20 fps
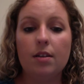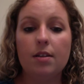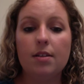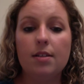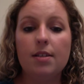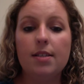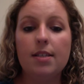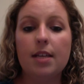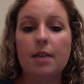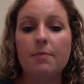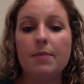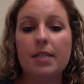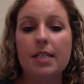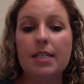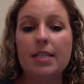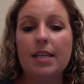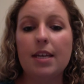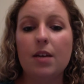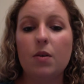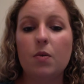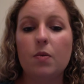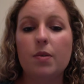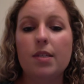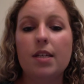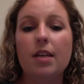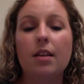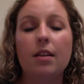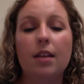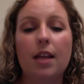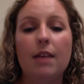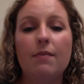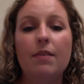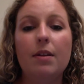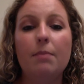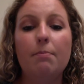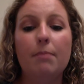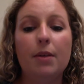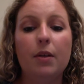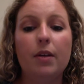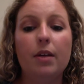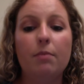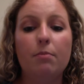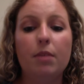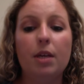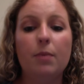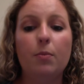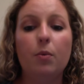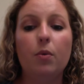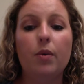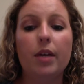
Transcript: sepsis kills 11 million people